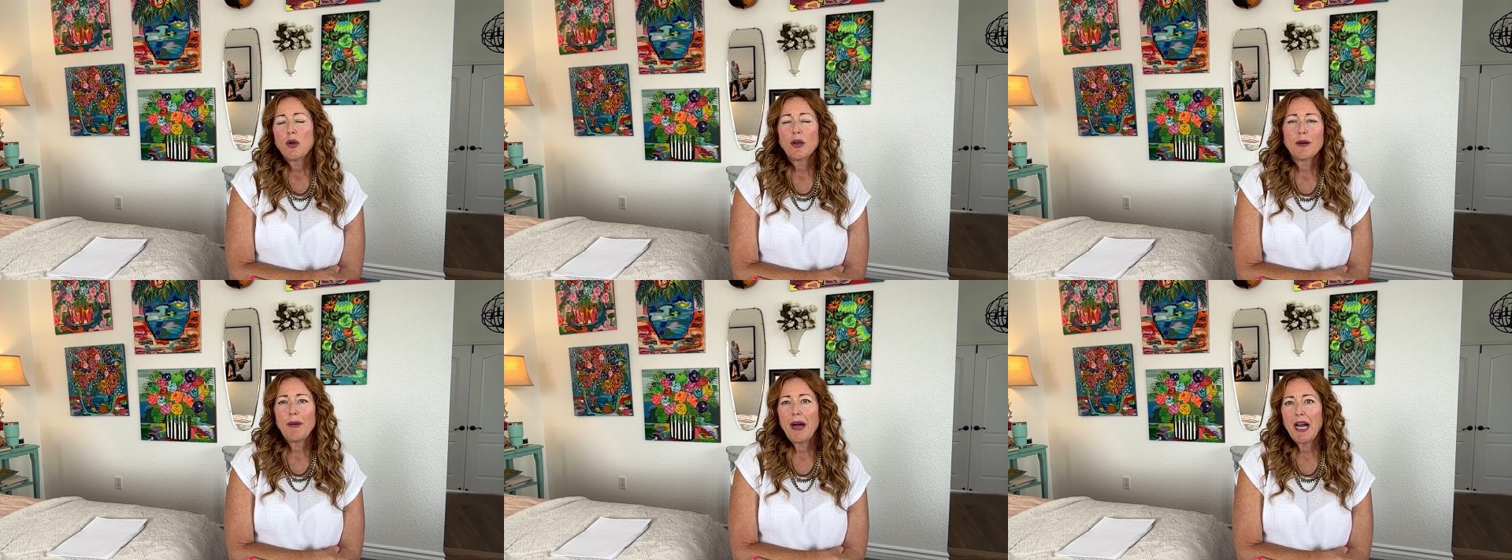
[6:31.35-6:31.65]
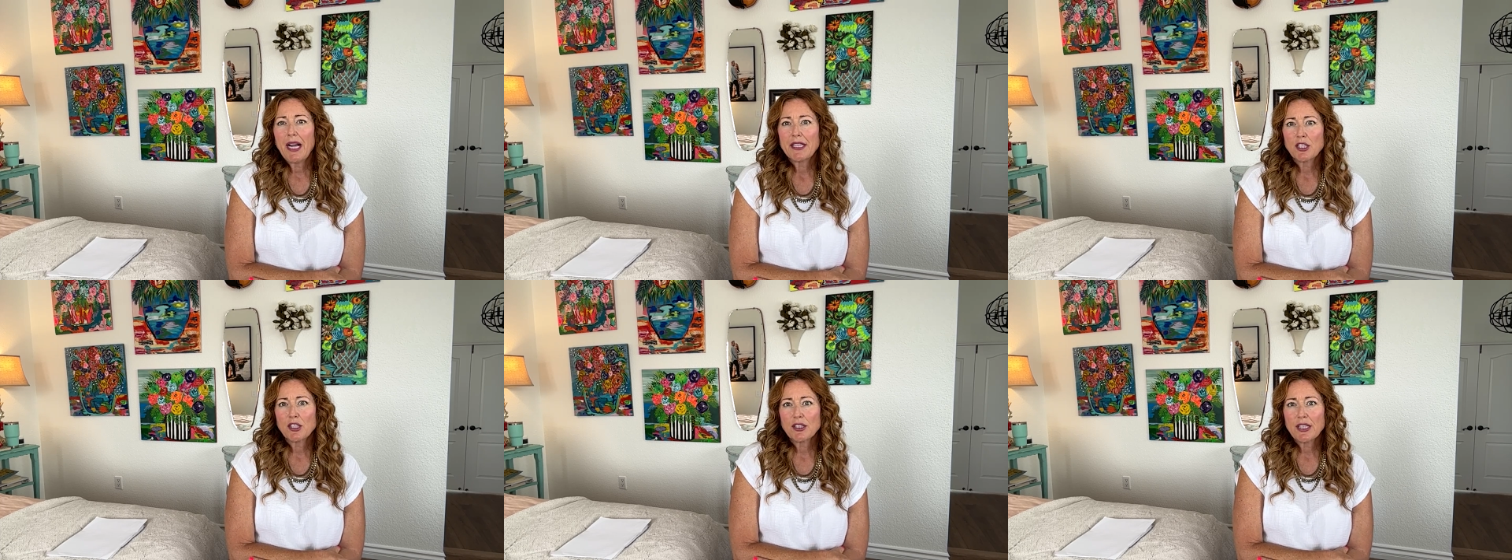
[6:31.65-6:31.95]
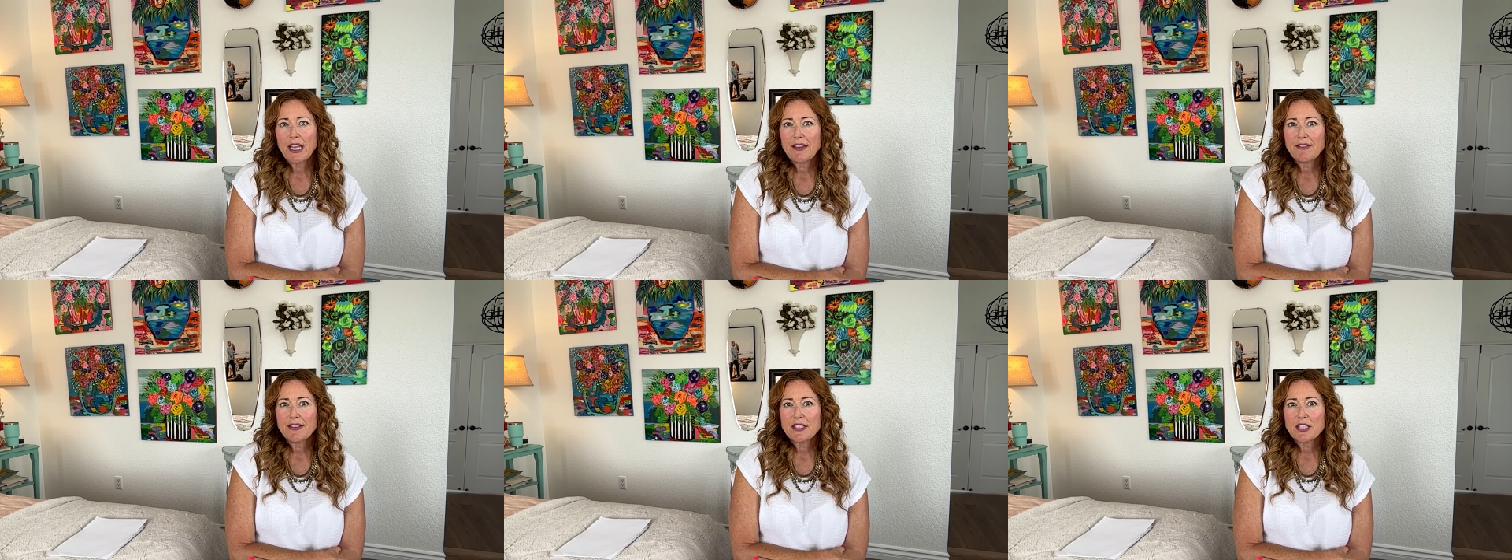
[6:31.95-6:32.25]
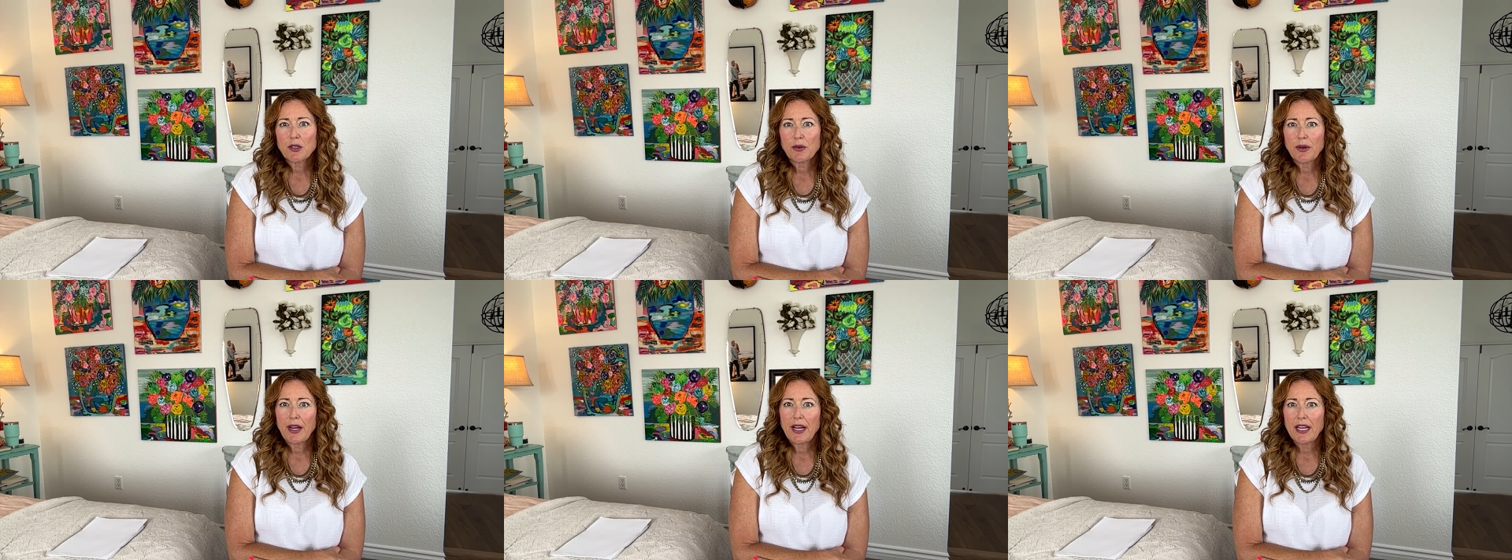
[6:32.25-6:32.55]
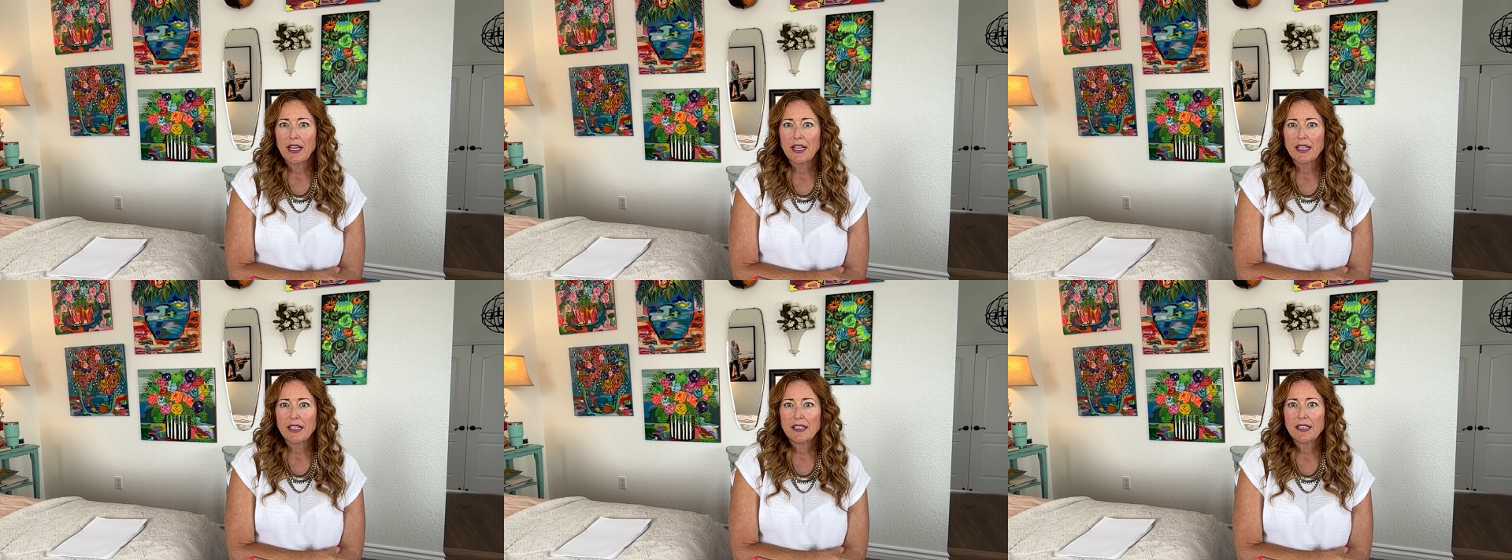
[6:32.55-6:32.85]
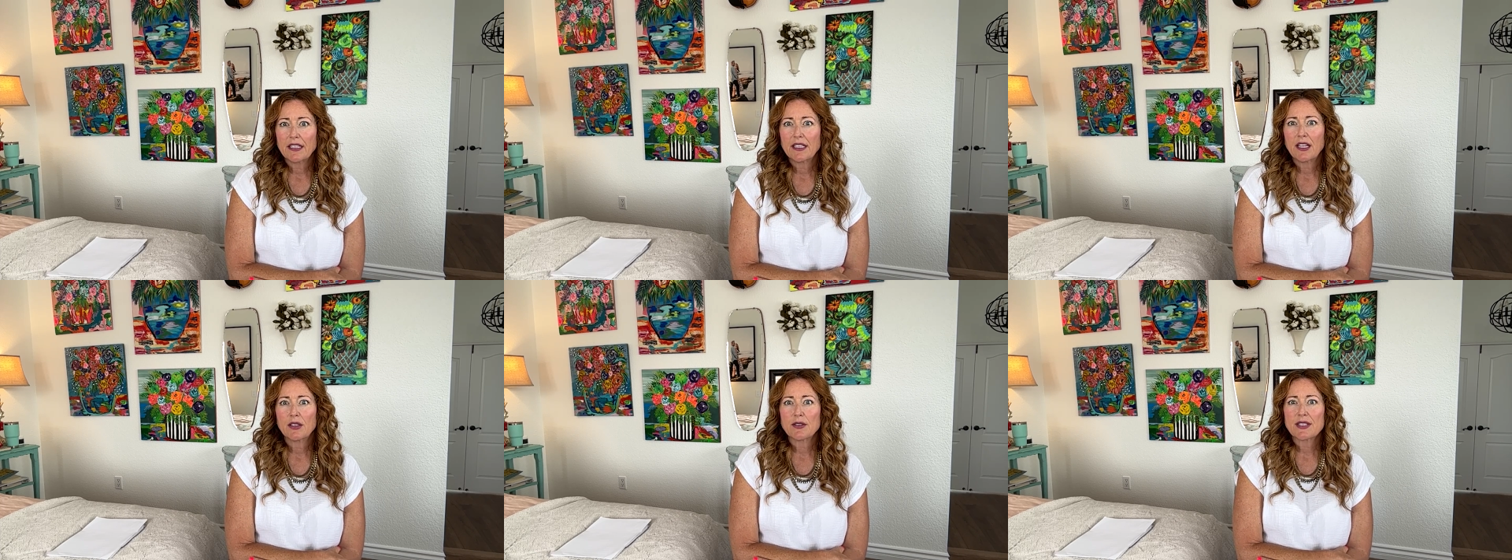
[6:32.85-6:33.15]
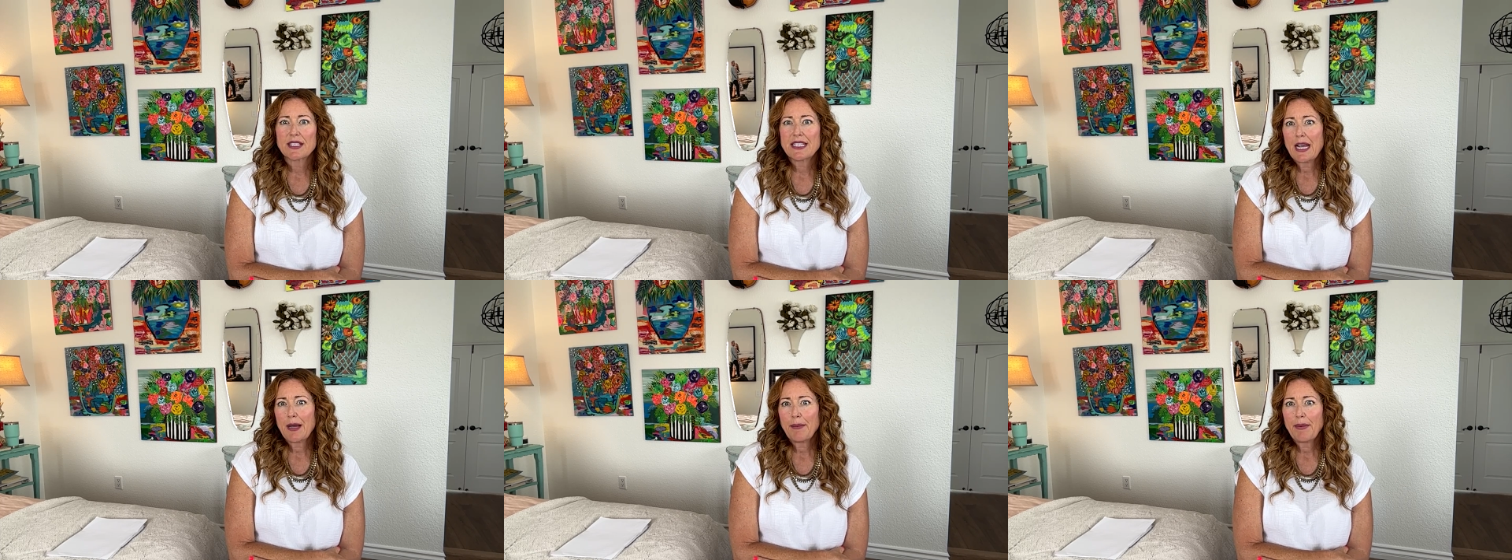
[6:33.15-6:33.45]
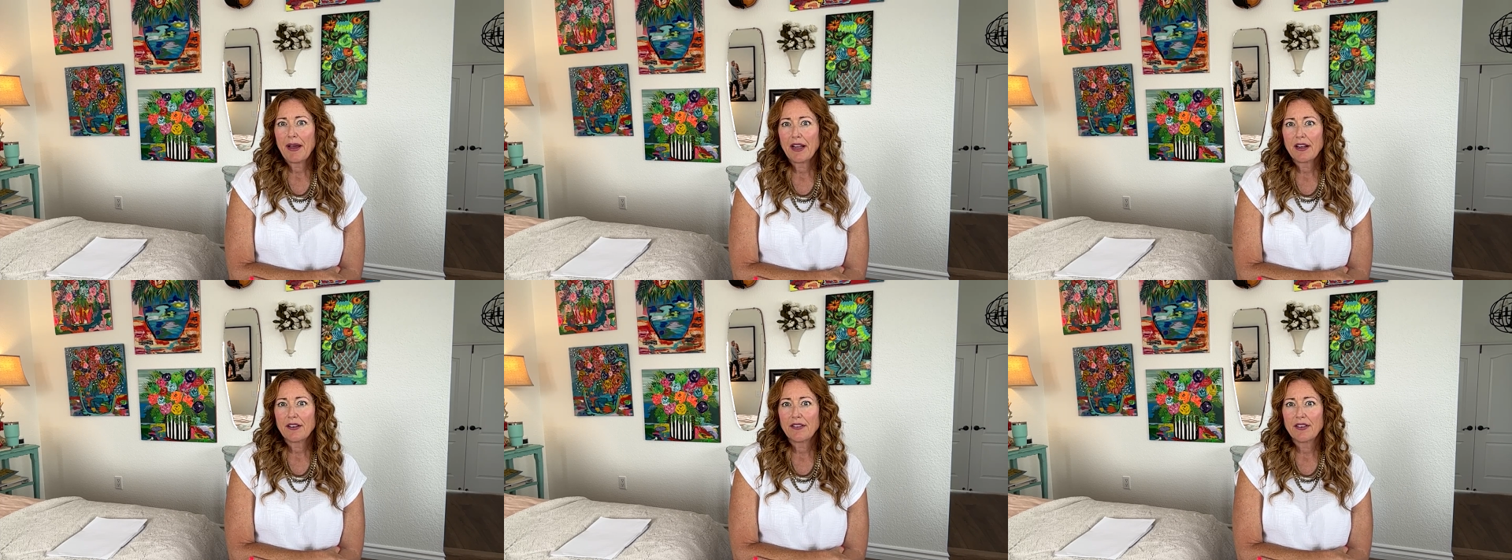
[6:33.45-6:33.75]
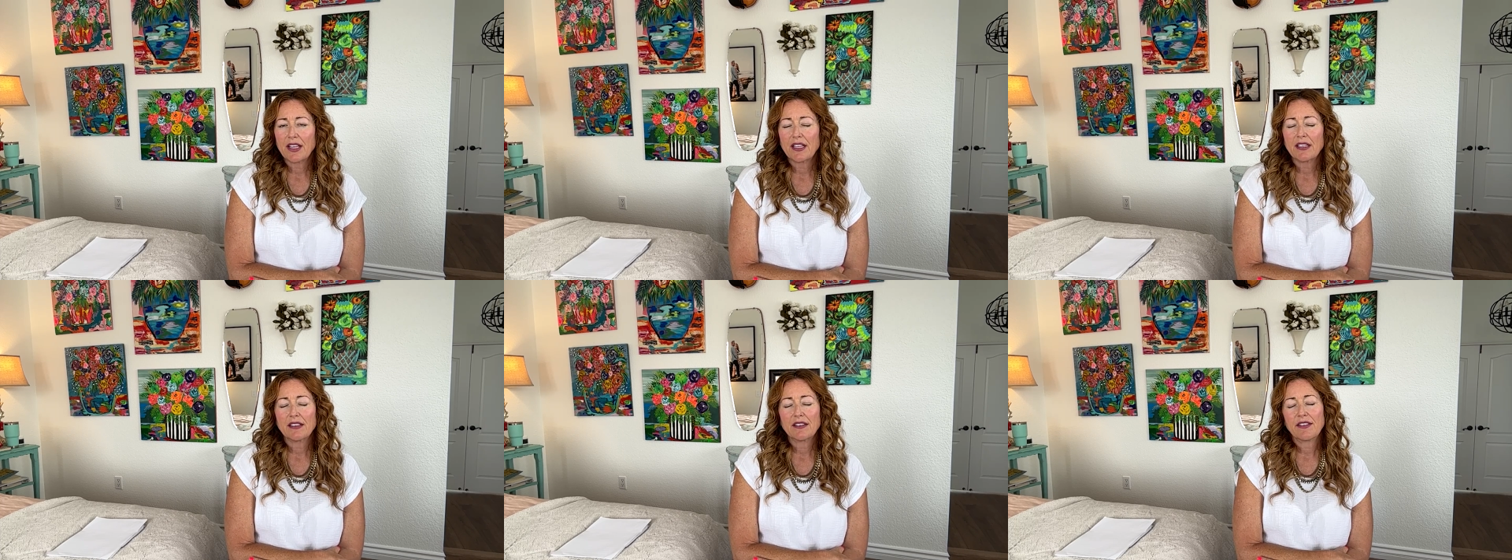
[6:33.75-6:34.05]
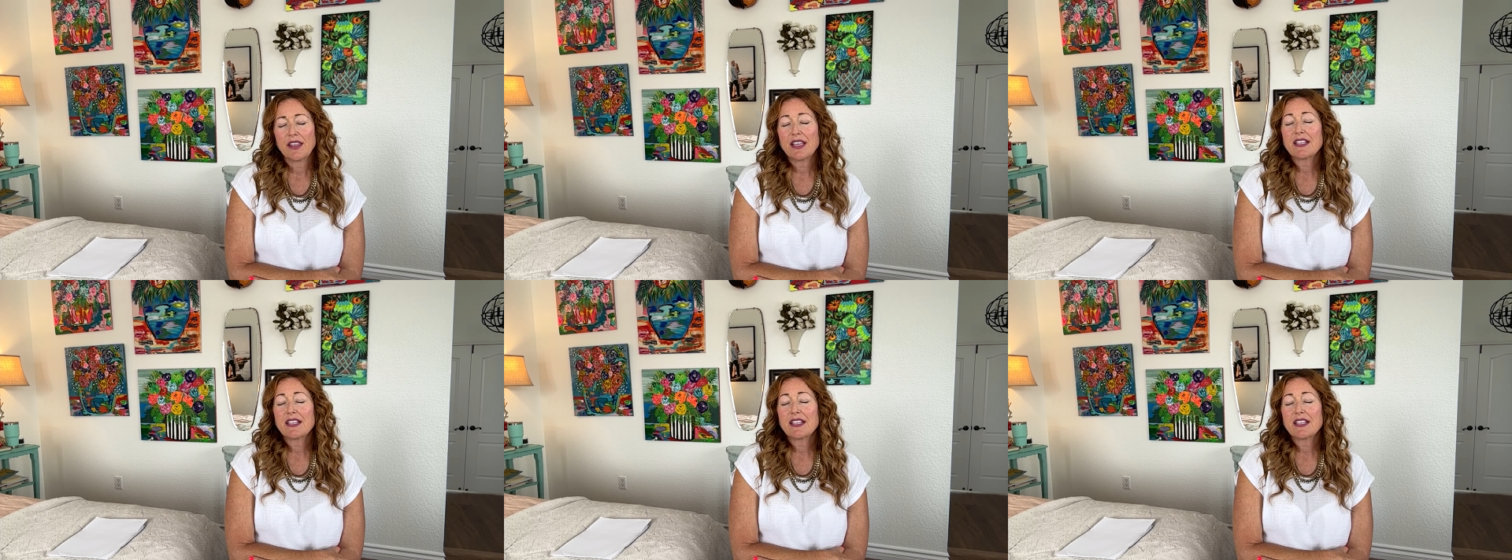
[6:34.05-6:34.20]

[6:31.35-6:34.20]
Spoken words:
come on, your life is great, snap out of it.